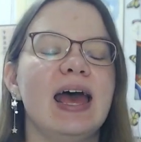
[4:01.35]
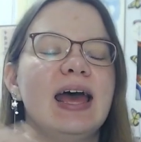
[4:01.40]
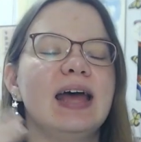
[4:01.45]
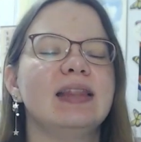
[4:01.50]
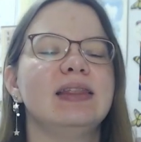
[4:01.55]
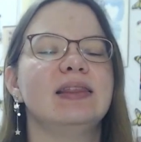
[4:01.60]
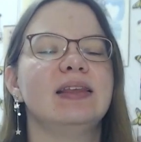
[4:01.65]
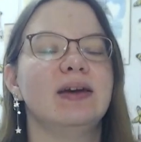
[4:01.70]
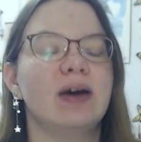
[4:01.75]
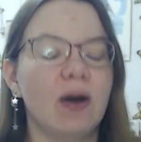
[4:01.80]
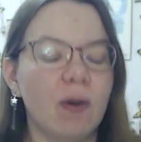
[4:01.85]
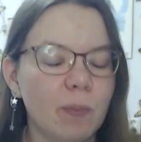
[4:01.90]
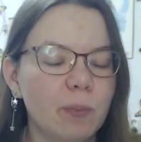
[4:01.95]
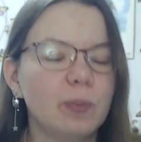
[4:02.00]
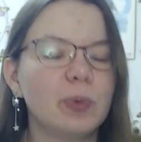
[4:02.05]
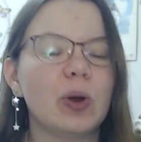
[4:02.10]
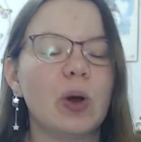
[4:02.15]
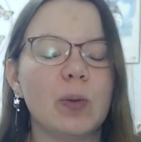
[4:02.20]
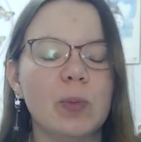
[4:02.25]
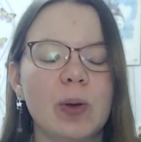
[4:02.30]
and
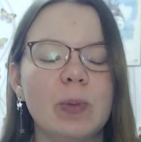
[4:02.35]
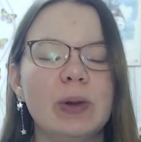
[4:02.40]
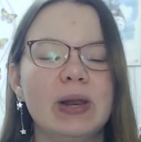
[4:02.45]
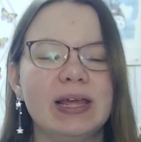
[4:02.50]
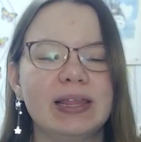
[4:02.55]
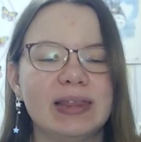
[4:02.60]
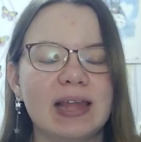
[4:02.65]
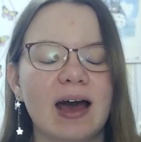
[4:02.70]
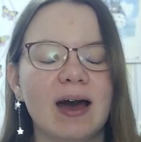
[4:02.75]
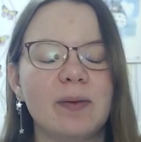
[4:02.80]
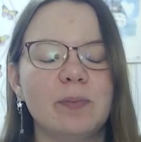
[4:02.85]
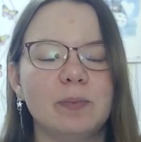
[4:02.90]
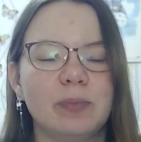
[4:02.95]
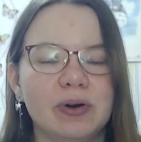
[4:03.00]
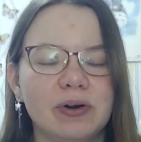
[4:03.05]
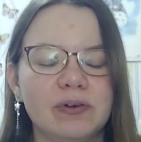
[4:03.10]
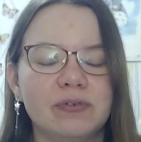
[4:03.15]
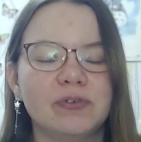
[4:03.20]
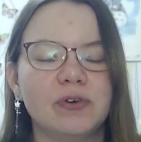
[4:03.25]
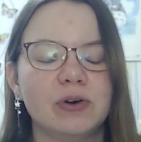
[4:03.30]
probably
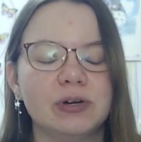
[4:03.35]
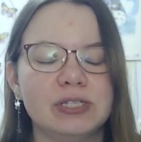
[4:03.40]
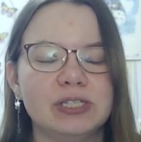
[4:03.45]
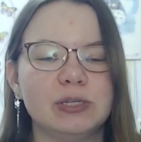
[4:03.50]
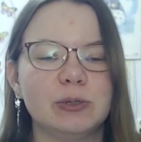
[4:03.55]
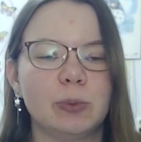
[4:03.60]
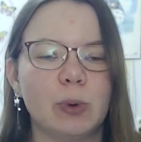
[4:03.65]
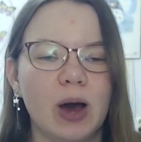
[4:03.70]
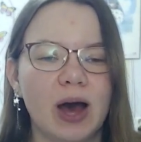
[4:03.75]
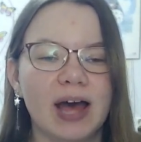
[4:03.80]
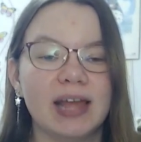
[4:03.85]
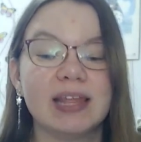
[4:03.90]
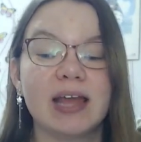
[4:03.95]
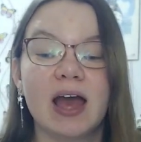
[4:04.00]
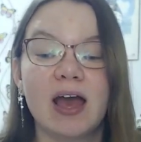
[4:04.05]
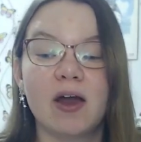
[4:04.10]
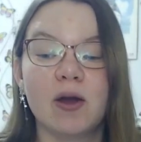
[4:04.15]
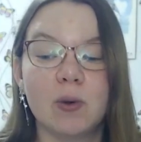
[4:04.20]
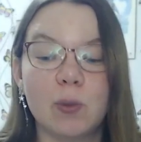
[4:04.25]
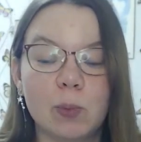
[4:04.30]
number 41
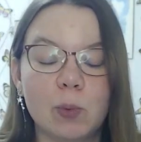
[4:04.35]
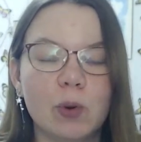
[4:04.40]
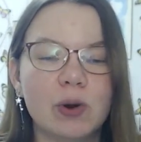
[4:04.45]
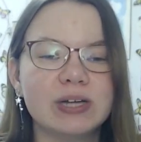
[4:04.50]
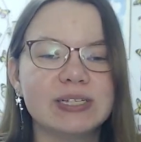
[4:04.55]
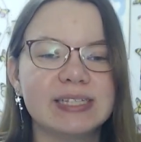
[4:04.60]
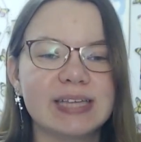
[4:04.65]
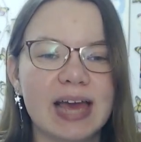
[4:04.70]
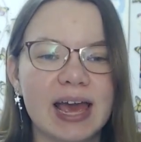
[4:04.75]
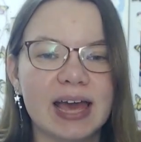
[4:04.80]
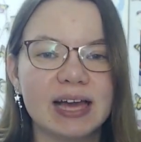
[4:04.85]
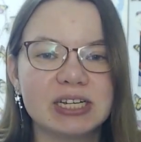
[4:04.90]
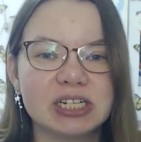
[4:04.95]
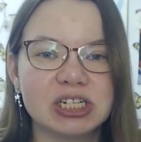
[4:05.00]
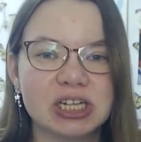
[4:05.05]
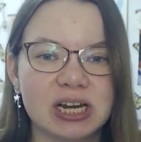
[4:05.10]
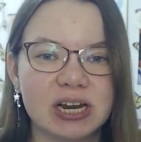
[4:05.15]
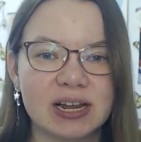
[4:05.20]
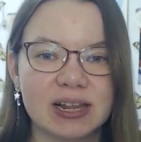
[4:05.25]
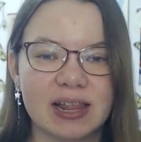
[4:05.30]
was
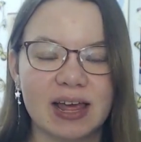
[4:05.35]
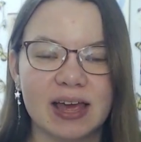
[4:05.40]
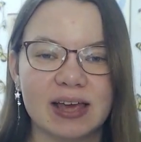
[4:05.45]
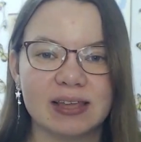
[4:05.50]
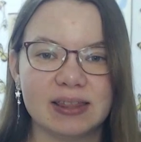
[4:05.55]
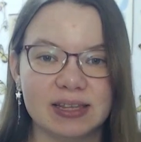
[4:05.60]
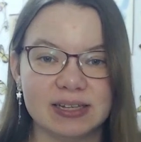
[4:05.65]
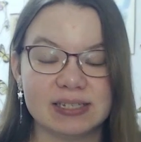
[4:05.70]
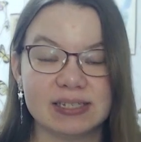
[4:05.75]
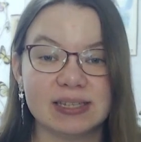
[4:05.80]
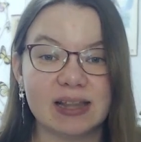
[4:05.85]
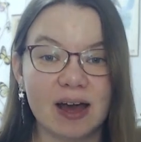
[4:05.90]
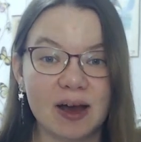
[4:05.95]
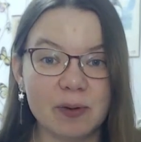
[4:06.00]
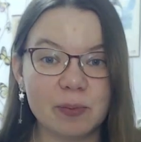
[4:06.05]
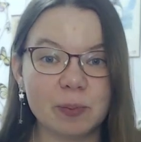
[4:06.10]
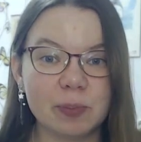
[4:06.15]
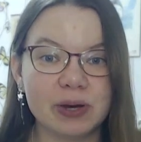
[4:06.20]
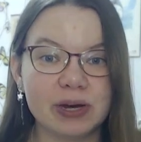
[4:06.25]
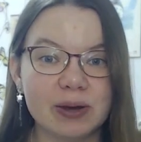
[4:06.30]
actually like this
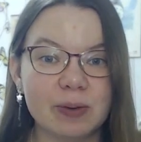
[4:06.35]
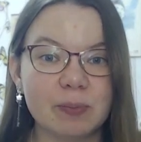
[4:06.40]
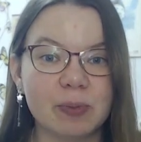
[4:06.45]
number,